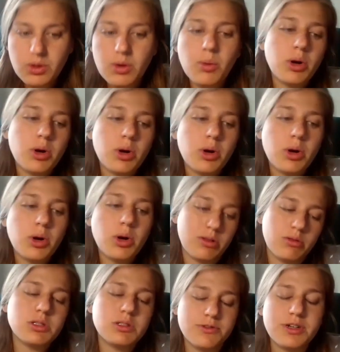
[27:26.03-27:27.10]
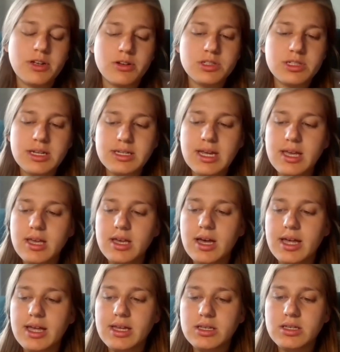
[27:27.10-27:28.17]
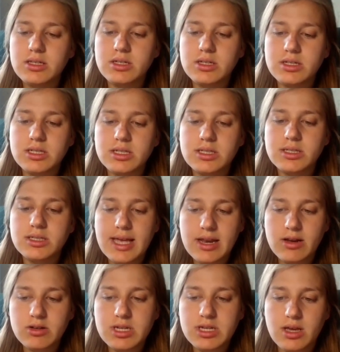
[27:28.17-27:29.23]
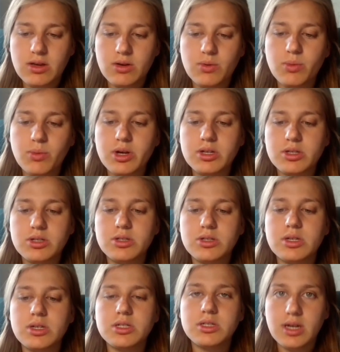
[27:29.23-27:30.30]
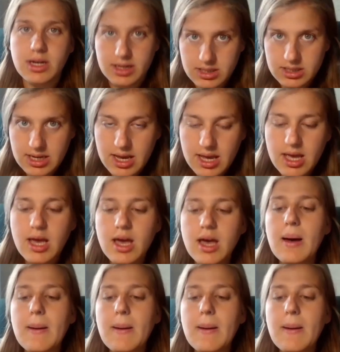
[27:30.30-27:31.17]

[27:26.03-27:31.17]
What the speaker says: We were always free on Sunday, and Saturday was a study day,